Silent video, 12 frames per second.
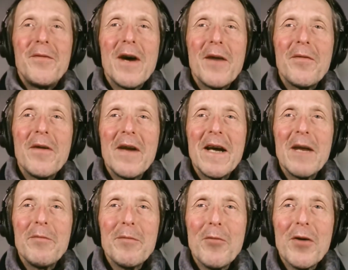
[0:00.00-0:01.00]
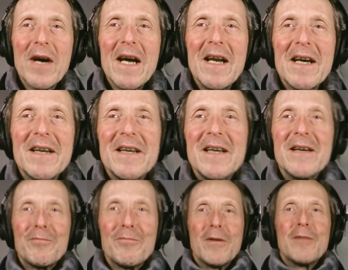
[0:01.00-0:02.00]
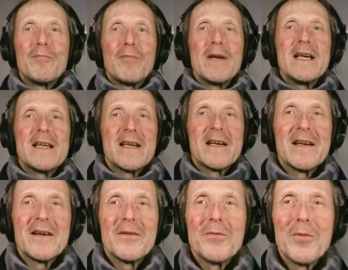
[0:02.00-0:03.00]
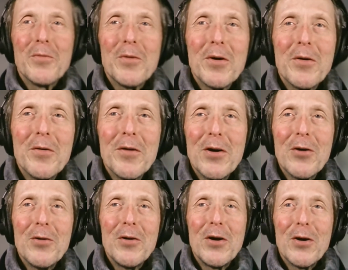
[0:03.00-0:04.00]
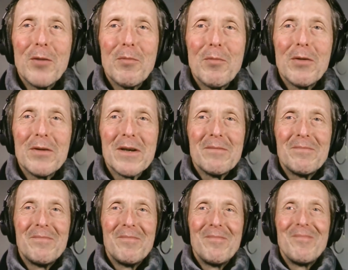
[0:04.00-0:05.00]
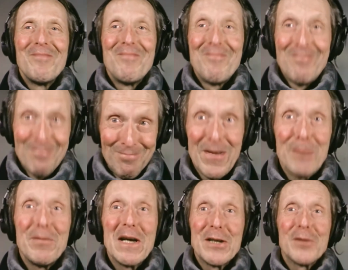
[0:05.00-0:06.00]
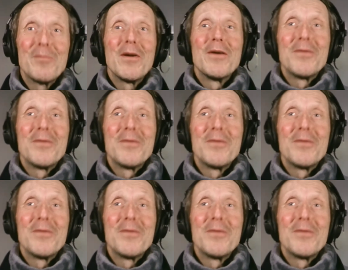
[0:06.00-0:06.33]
you have a little bit more energy, please work on the uploads, the batch upload.